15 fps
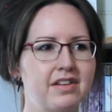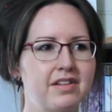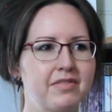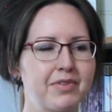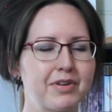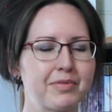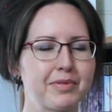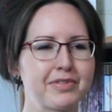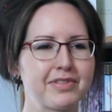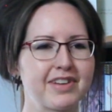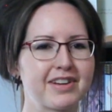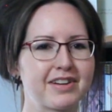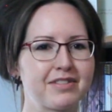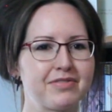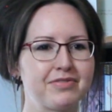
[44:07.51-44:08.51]
But it wasn't
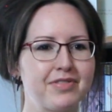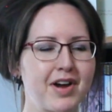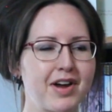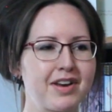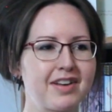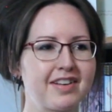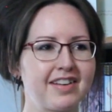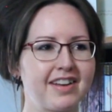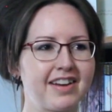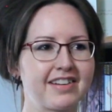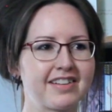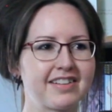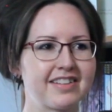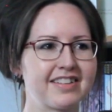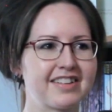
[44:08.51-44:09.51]
like a fun, like,
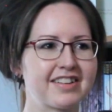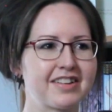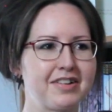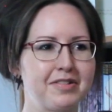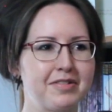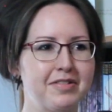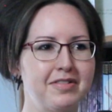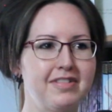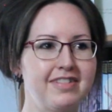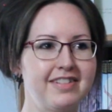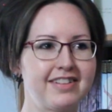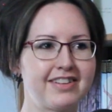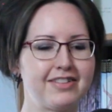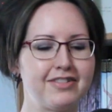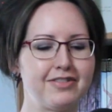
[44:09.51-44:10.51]
oh,
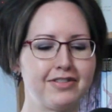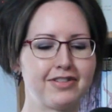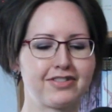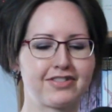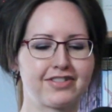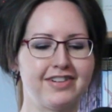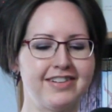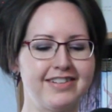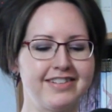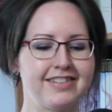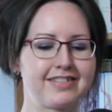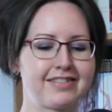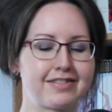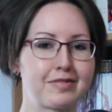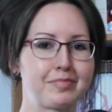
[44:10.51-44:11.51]
let's do the shot, it's
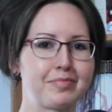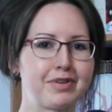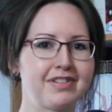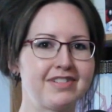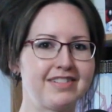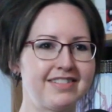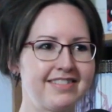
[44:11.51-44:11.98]
gonna burn.